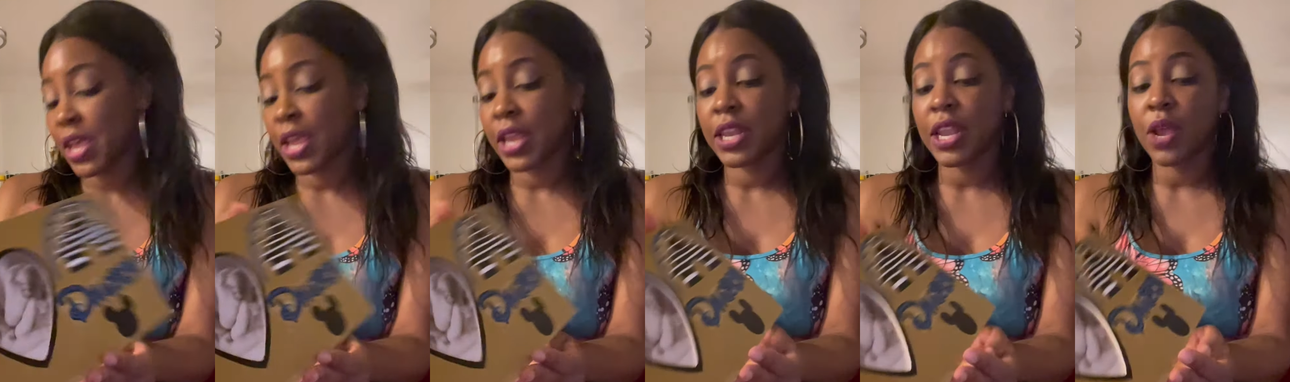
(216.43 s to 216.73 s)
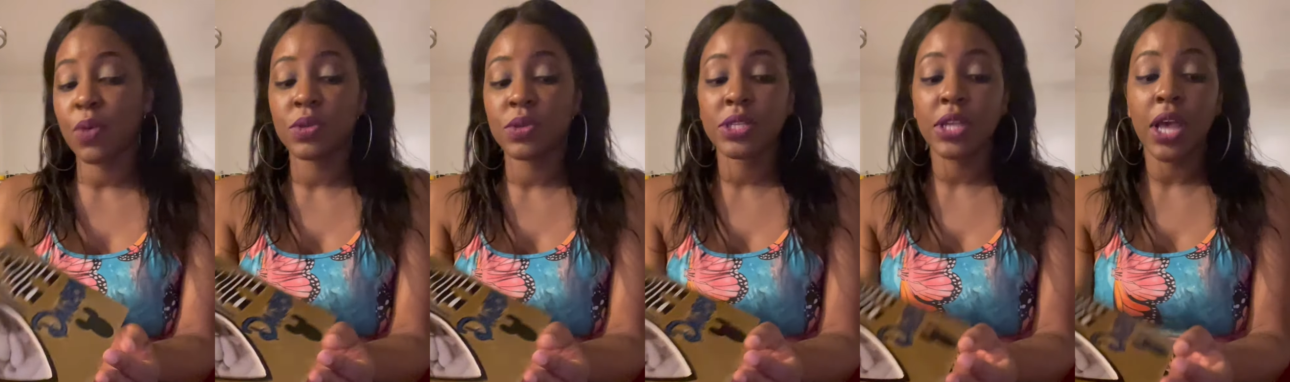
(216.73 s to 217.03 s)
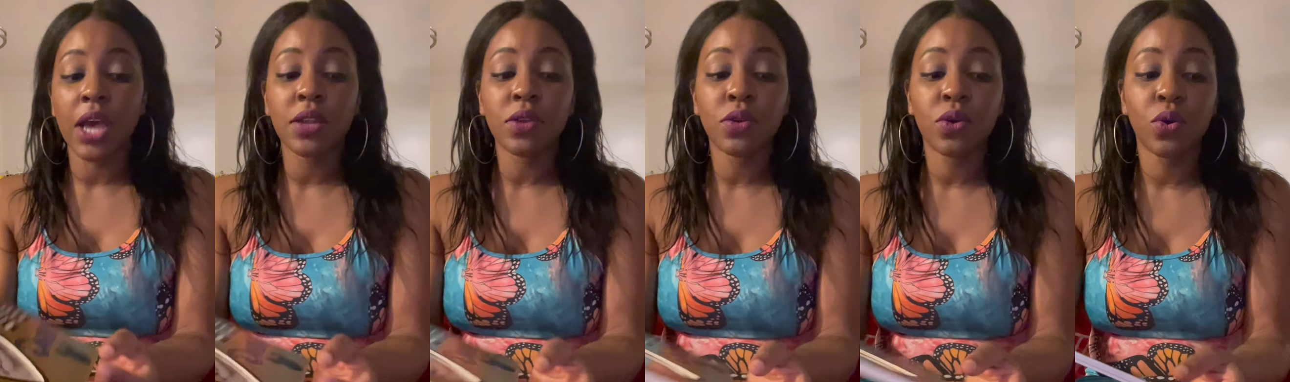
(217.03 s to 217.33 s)
Now what's
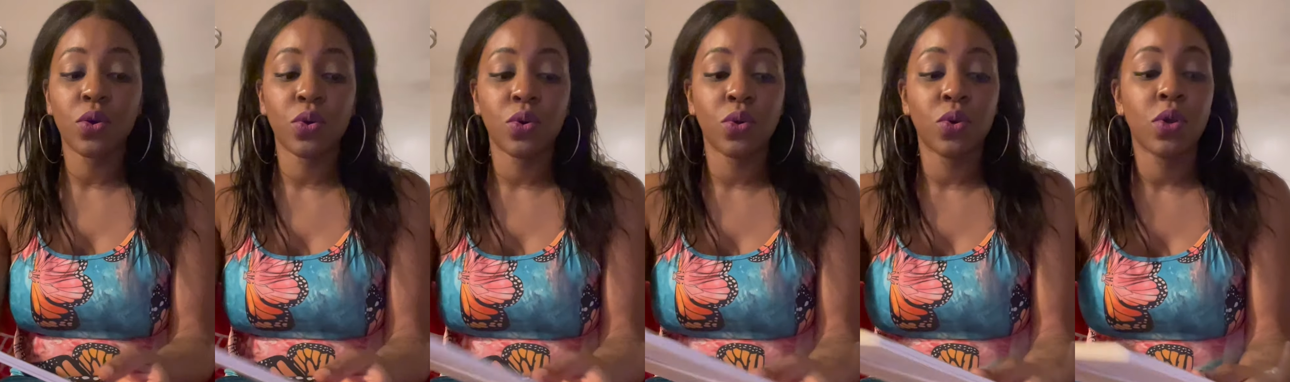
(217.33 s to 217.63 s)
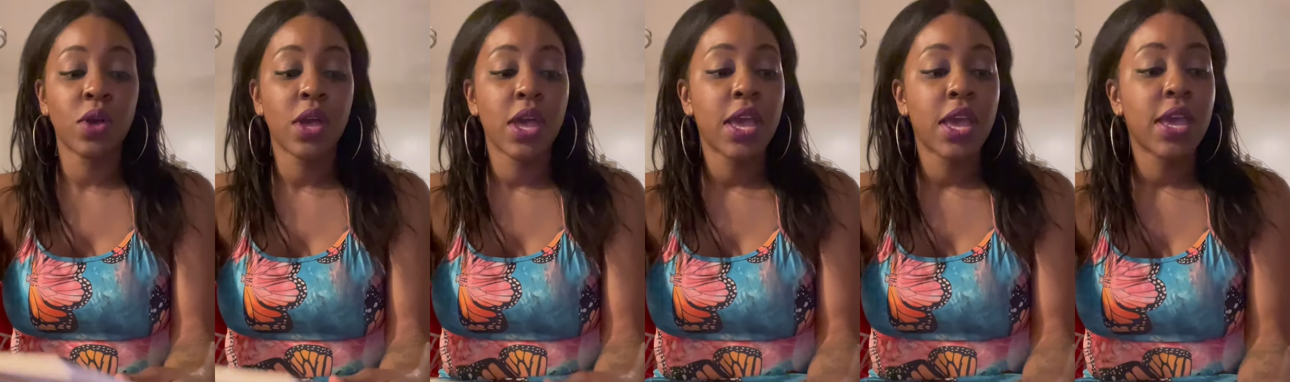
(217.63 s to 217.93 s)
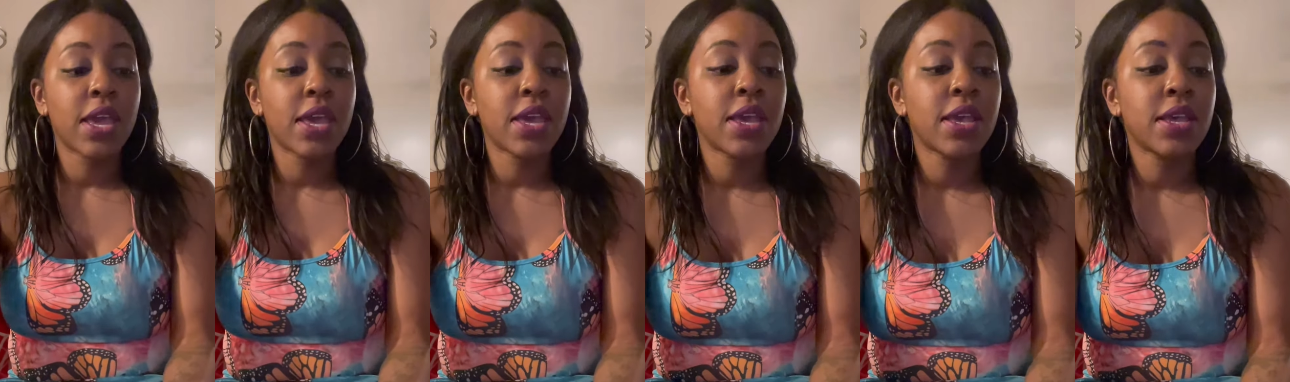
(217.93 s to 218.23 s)
kind of cool
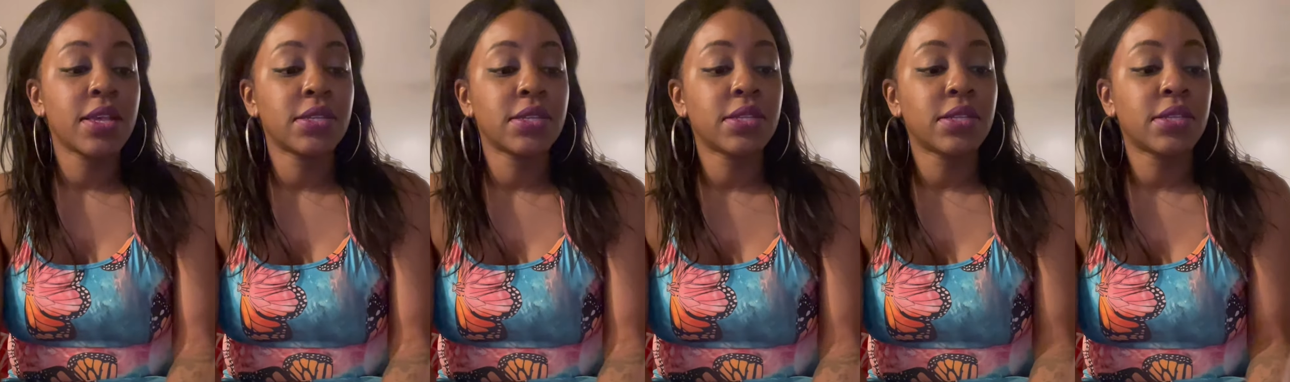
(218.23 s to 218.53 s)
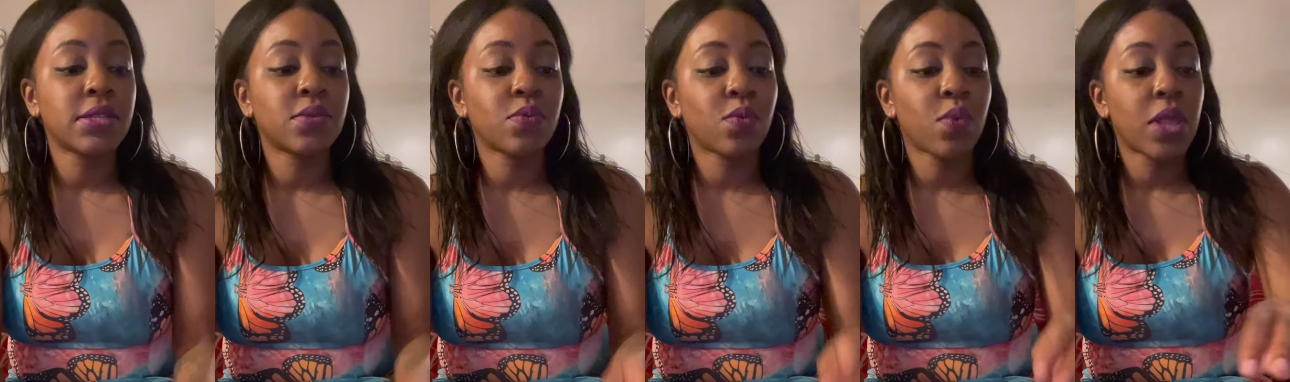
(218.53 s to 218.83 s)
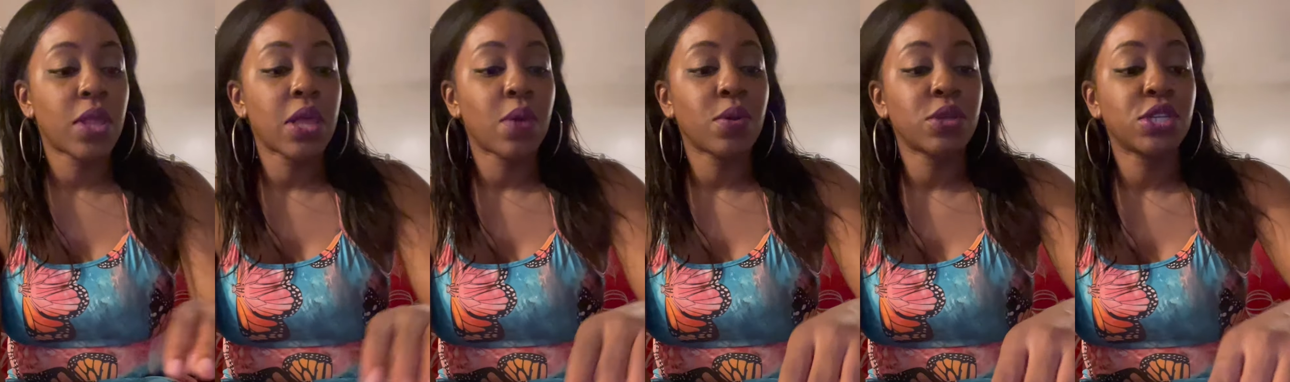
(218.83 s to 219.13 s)
is while
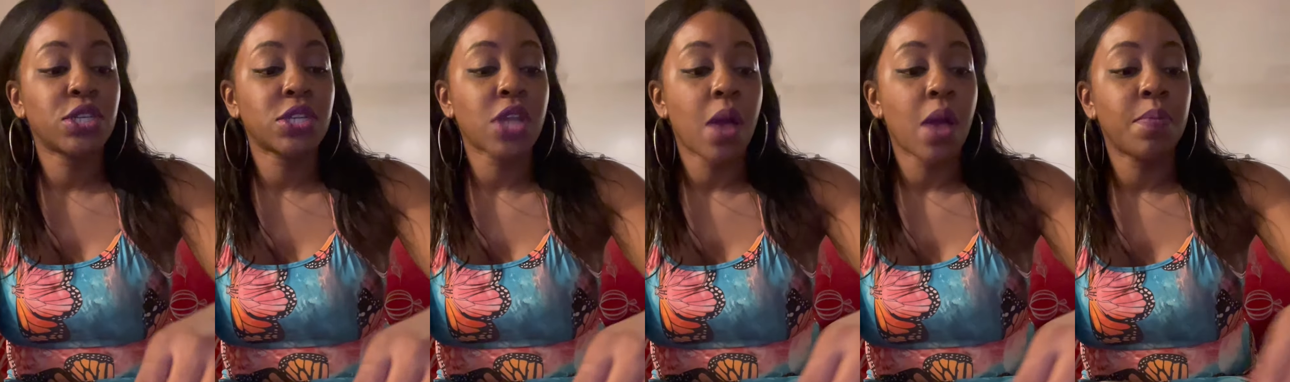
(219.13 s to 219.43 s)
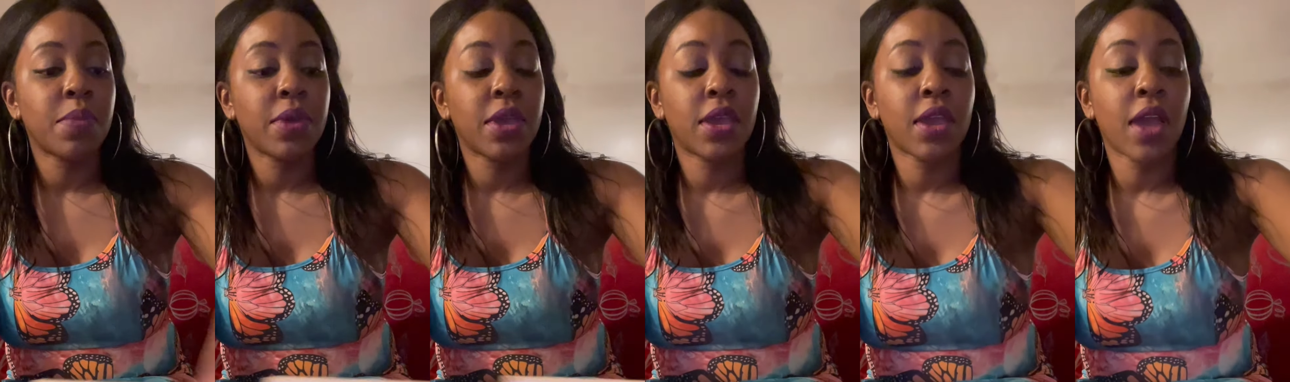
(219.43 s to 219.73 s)
I was shopping,